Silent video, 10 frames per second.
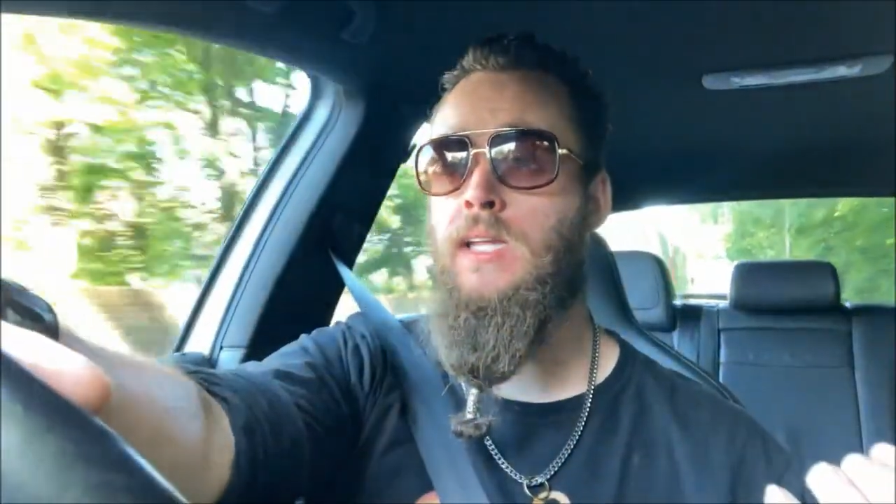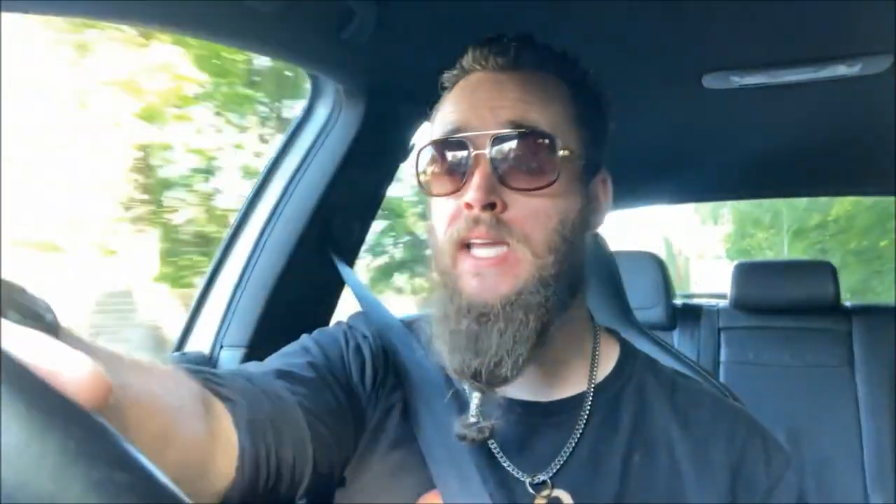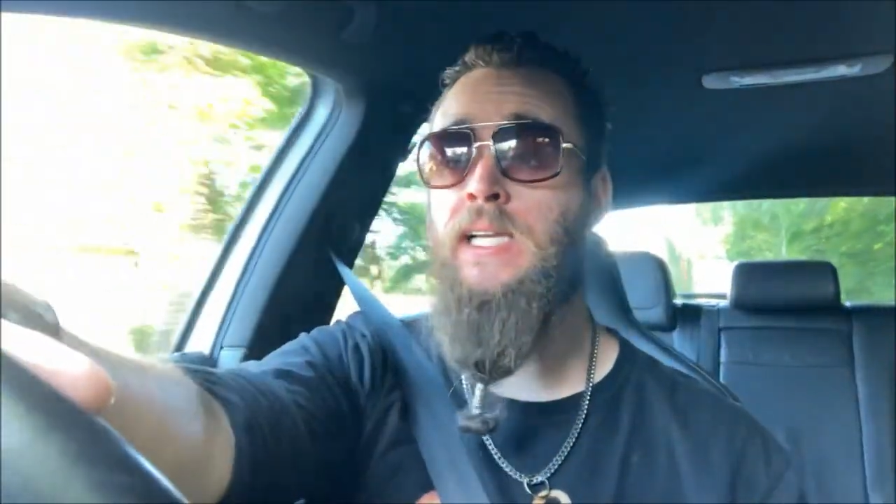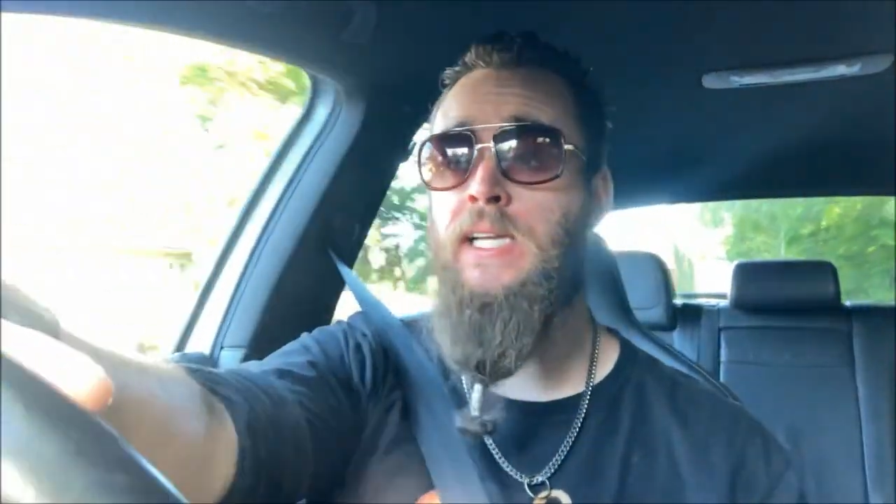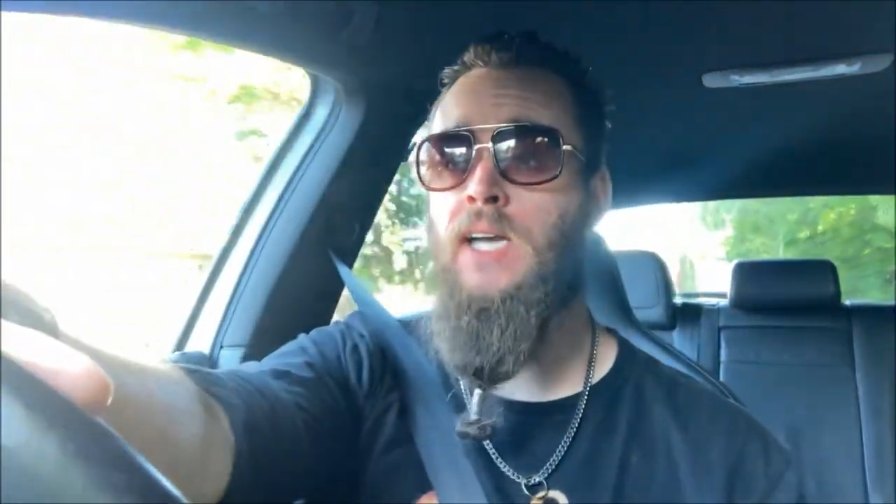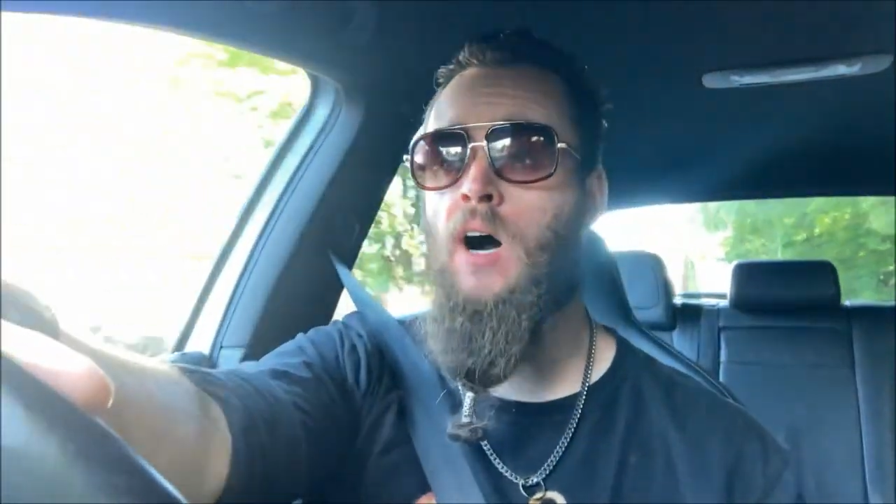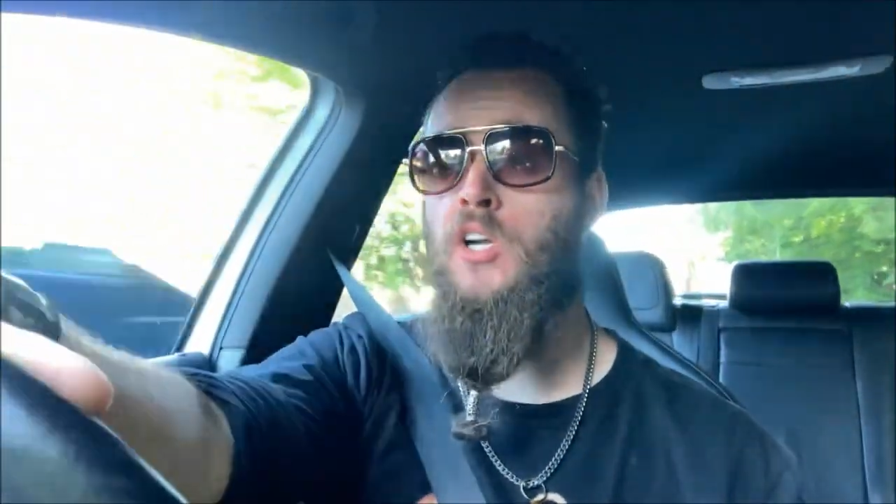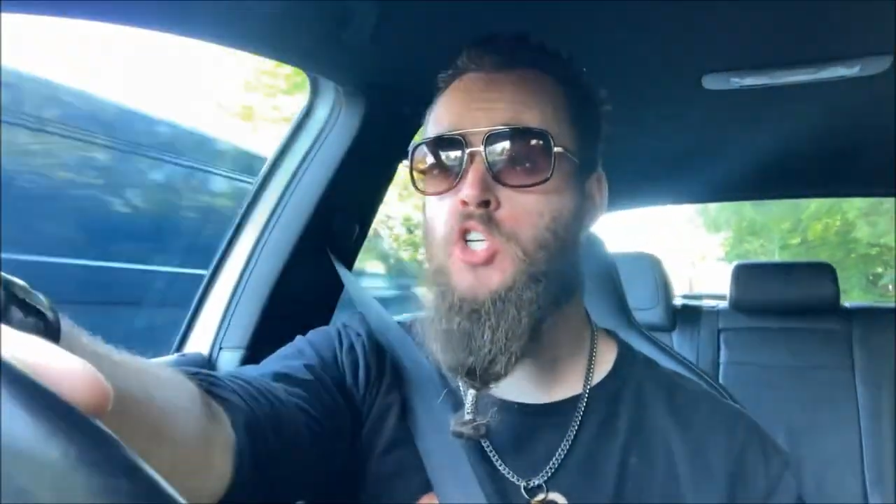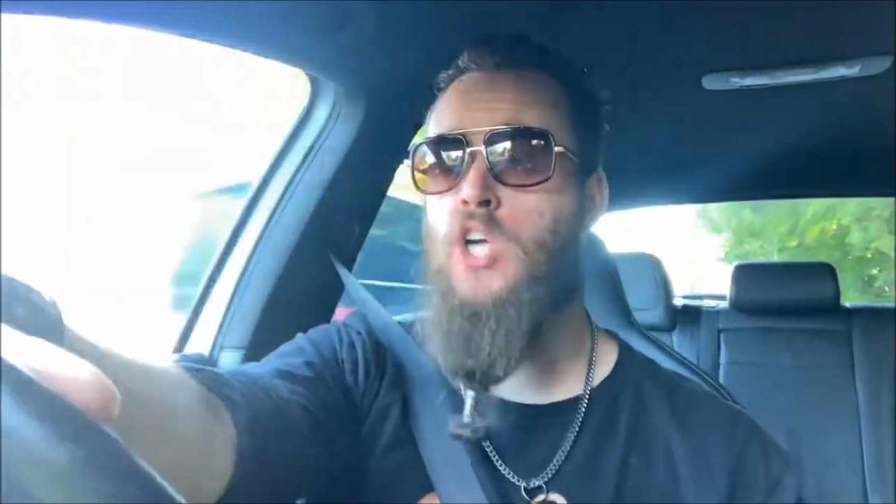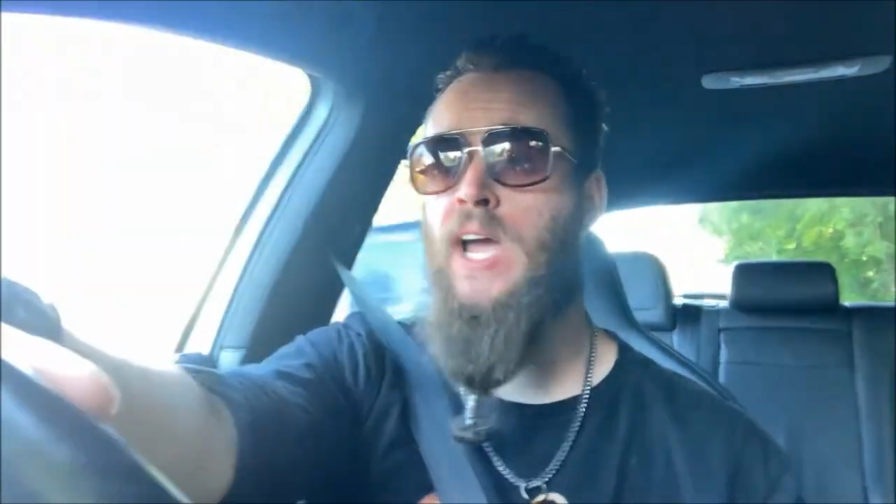yearly
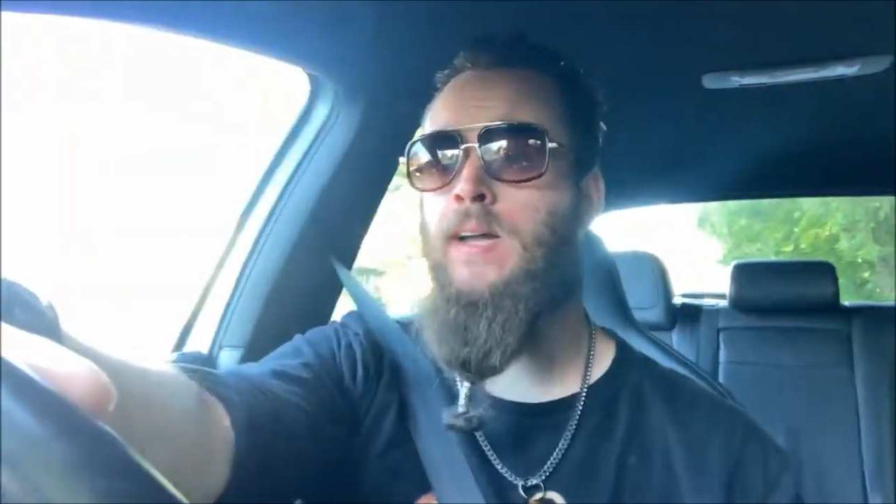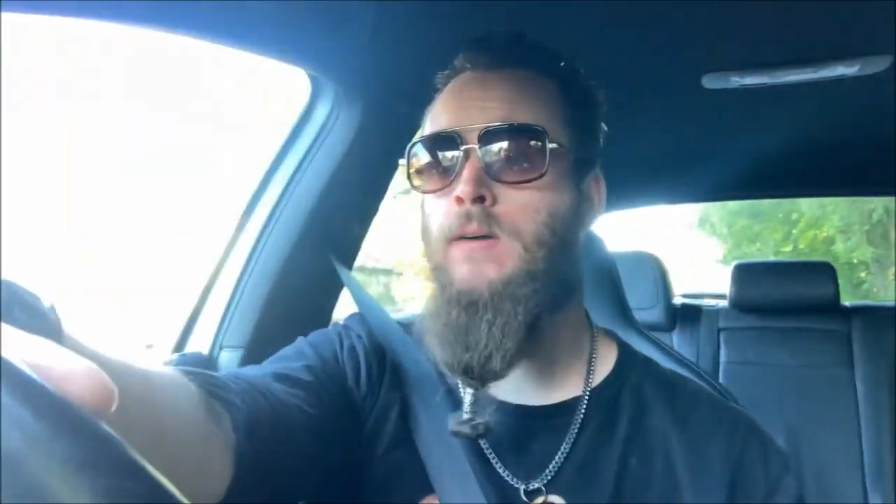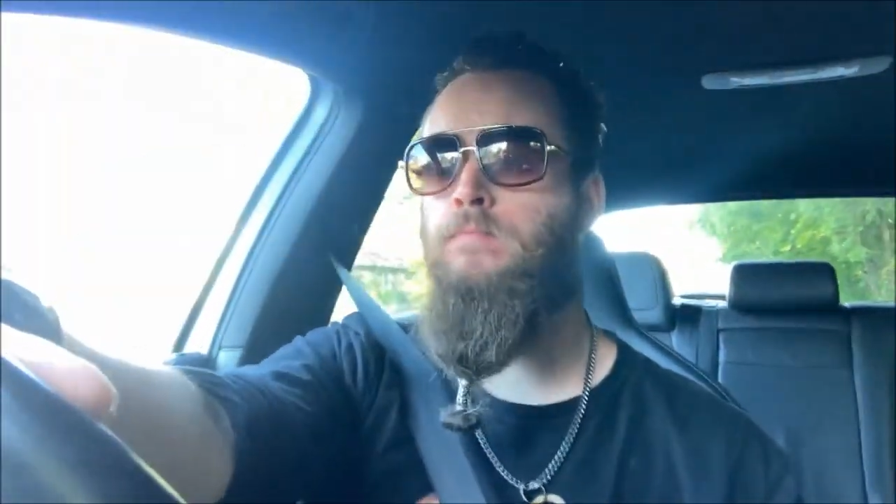car check,